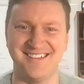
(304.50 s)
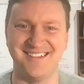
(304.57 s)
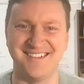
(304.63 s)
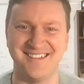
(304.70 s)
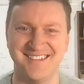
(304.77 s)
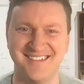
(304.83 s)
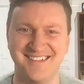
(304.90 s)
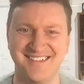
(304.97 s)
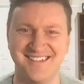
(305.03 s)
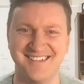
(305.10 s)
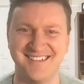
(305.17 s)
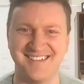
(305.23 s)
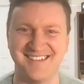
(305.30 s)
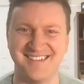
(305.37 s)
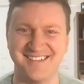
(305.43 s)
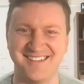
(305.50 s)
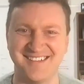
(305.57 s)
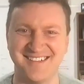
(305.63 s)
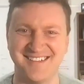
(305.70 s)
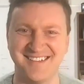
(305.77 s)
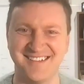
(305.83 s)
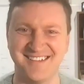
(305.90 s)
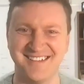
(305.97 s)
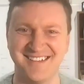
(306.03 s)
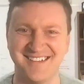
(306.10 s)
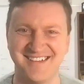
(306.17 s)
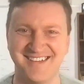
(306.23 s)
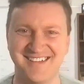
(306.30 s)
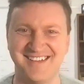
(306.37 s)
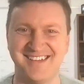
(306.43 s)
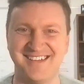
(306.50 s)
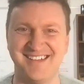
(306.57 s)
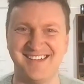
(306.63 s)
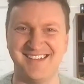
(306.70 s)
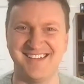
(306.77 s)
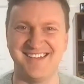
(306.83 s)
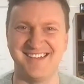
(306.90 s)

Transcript: The person shown says nothing.